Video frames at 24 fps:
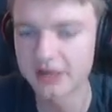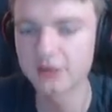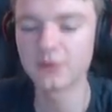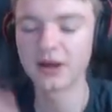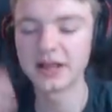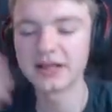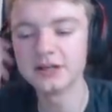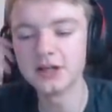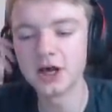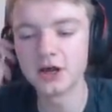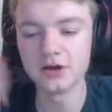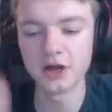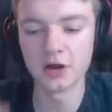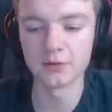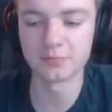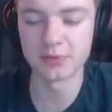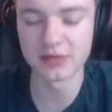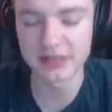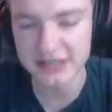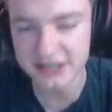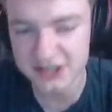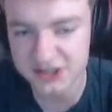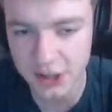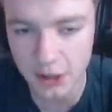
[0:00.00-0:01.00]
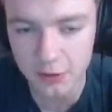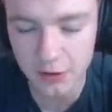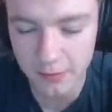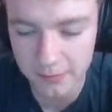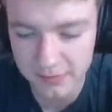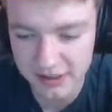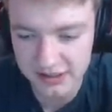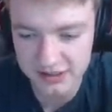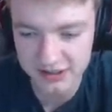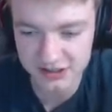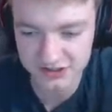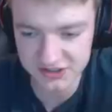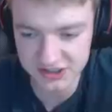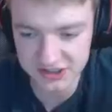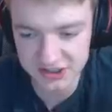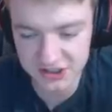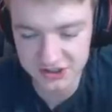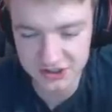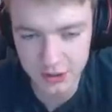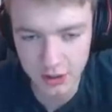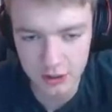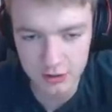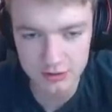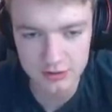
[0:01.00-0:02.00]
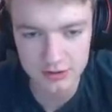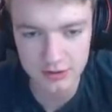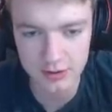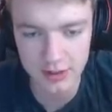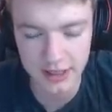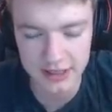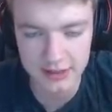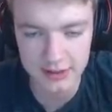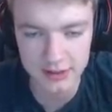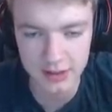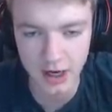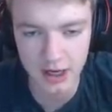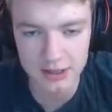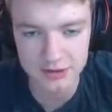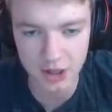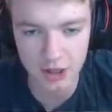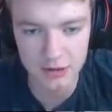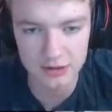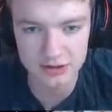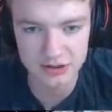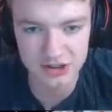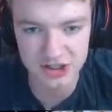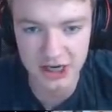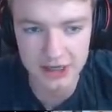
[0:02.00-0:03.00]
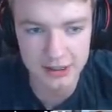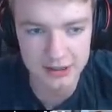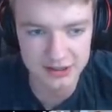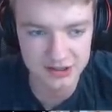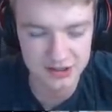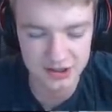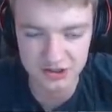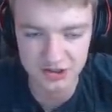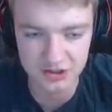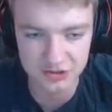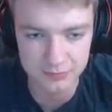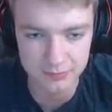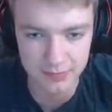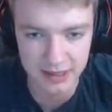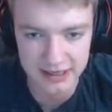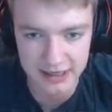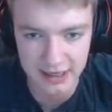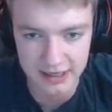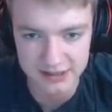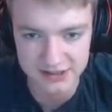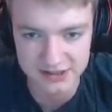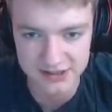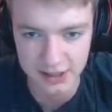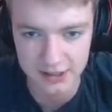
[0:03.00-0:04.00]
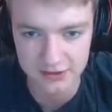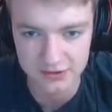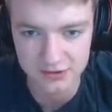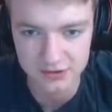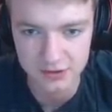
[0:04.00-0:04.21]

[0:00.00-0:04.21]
Wait, no, please don't unmute, because this is not, like, this doesn't make any sense.